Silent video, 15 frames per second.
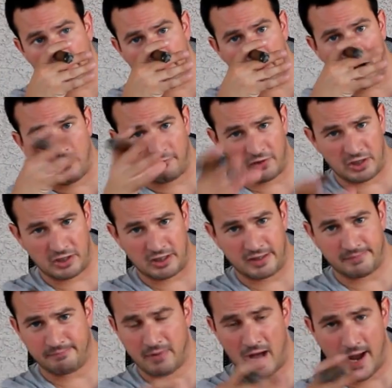
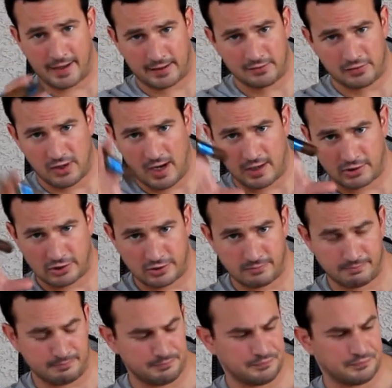Balvenie, Auchentoshan,